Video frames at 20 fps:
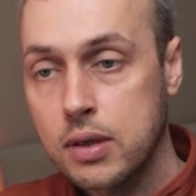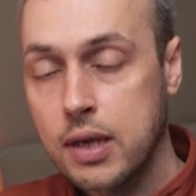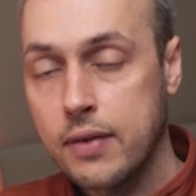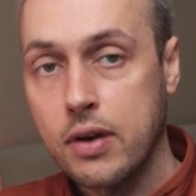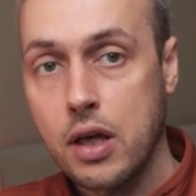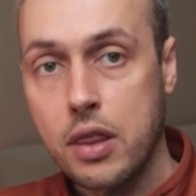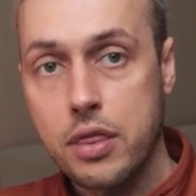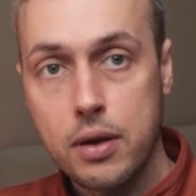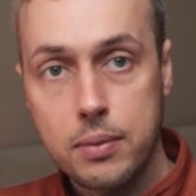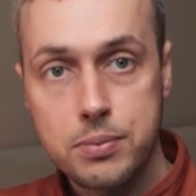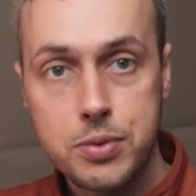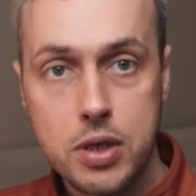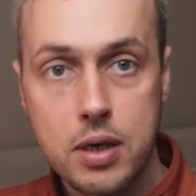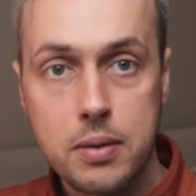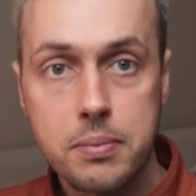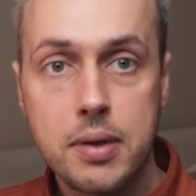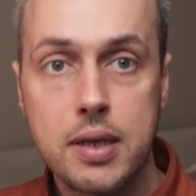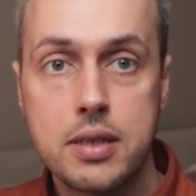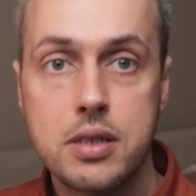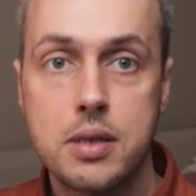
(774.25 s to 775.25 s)
give it a thumbs
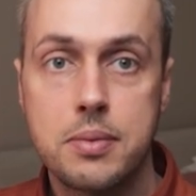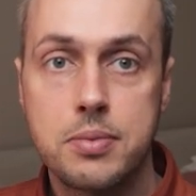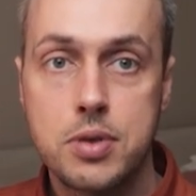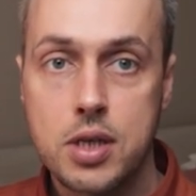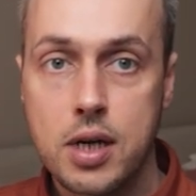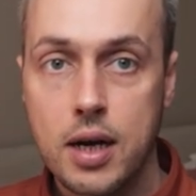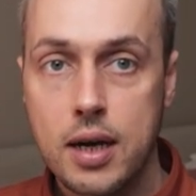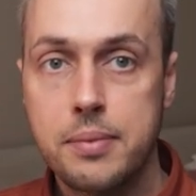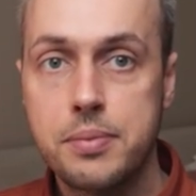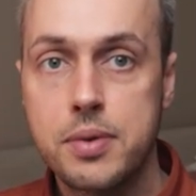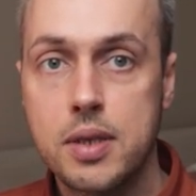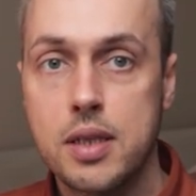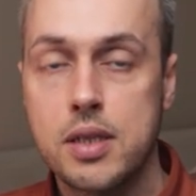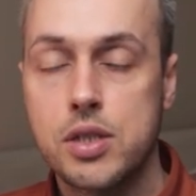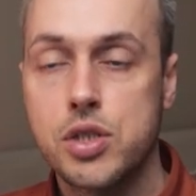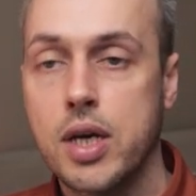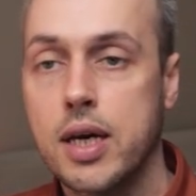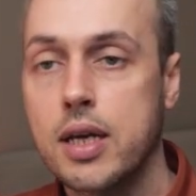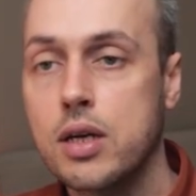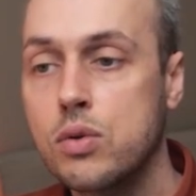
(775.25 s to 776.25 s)
up and subscribe to the
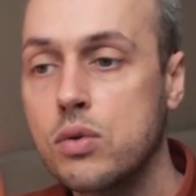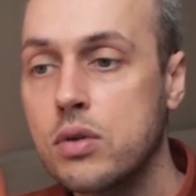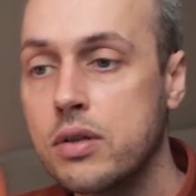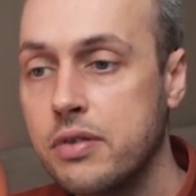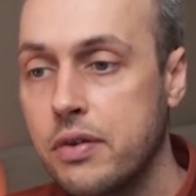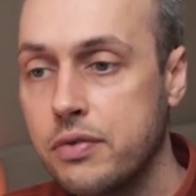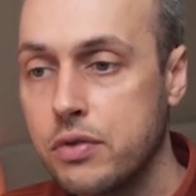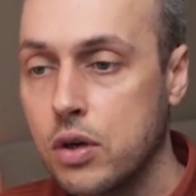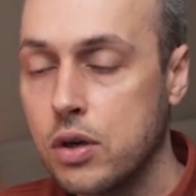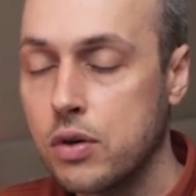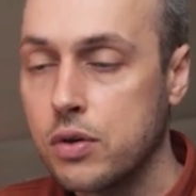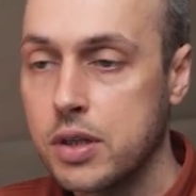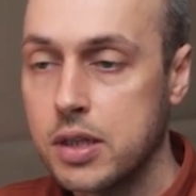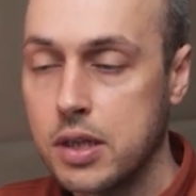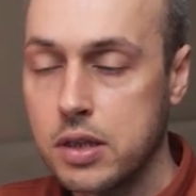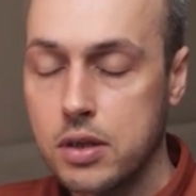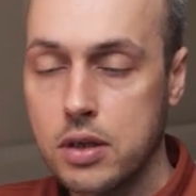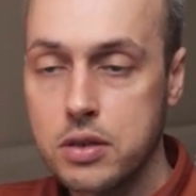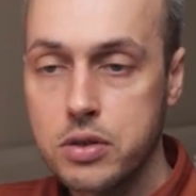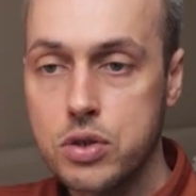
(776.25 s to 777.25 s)
channel if you've not
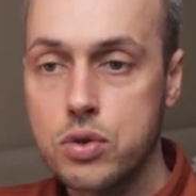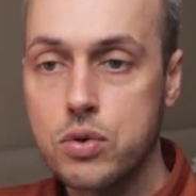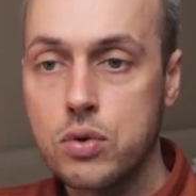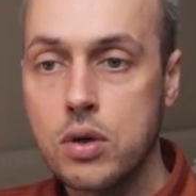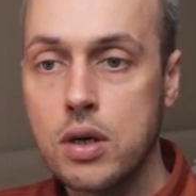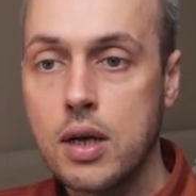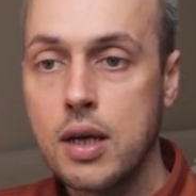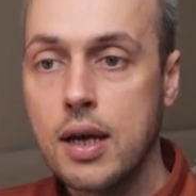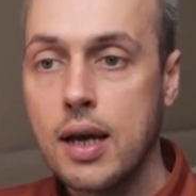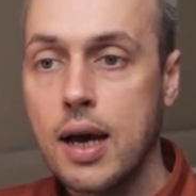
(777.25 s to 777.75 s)
already done so.